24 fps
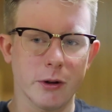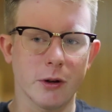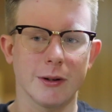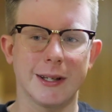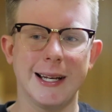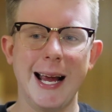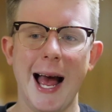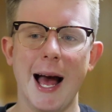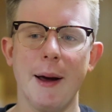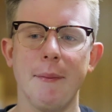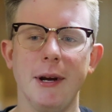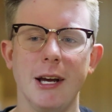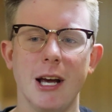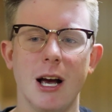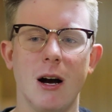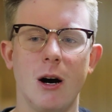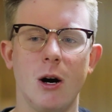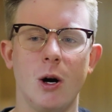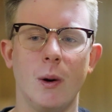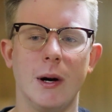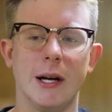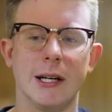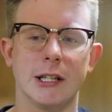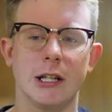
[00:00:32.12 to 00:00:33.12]
went on
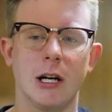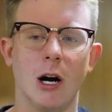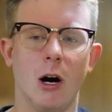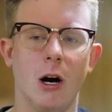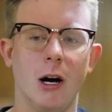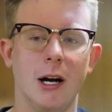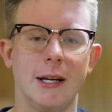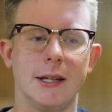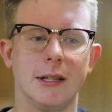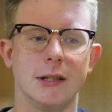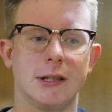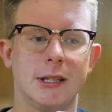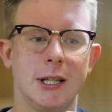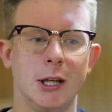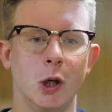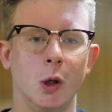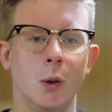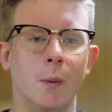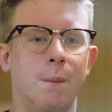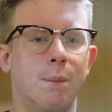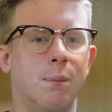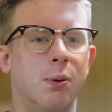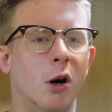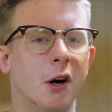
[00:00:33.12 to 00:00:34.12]
Cameo and got
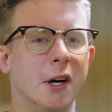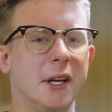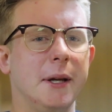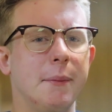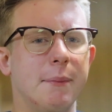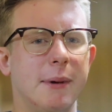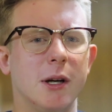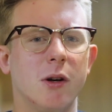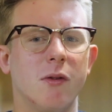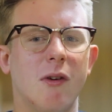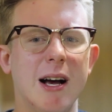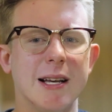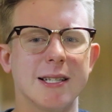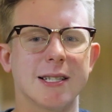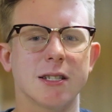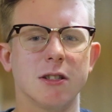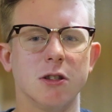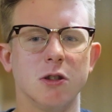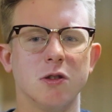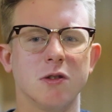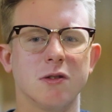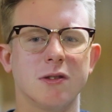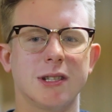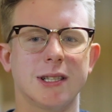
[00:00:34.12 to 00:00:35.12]
two pretty big
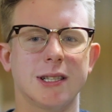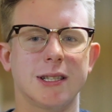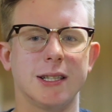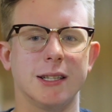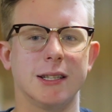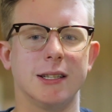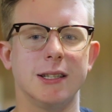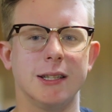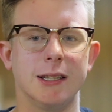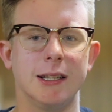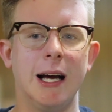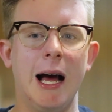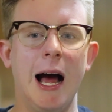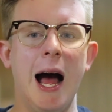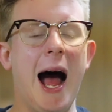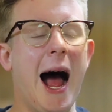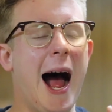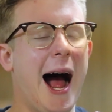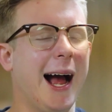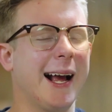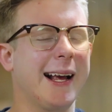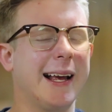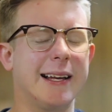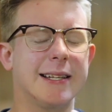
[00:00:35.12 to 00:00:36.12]
wessels to,
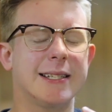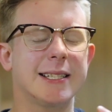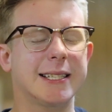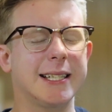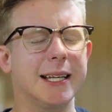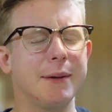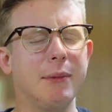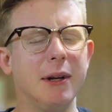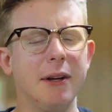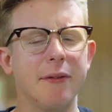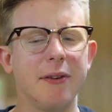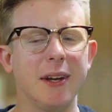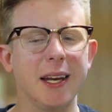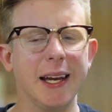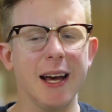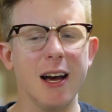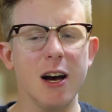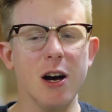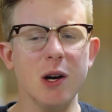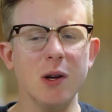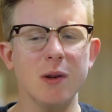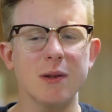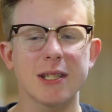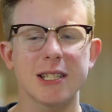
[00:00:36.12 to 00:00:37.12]
I guess, send me
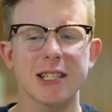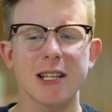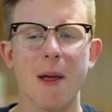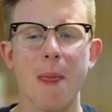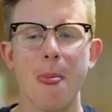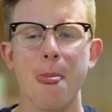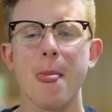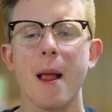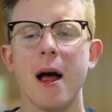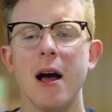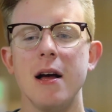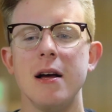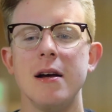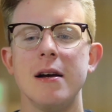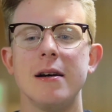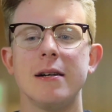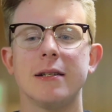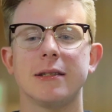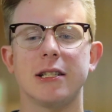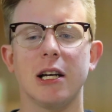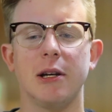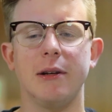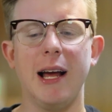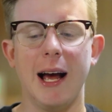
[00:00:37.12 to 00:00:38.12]
videos. So